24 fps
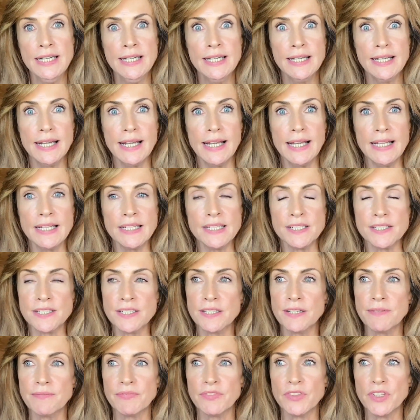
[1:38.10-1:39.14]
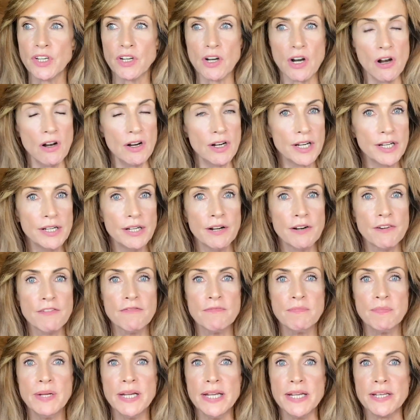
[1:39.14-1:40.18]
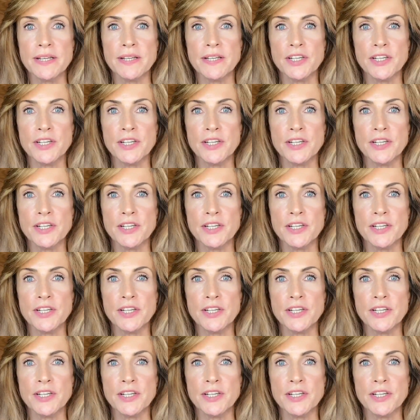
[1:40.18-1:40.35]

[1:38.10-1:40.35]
and you can't get out of bed.